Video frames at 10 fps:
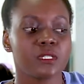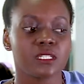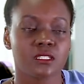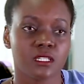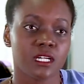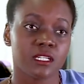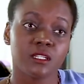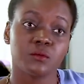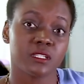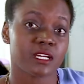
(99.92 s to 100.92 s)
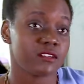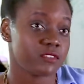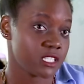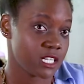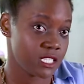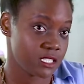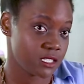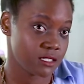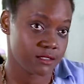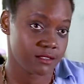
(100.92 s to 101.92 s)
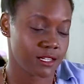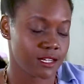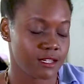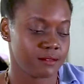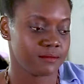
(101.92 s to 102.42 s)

we started with advertising. I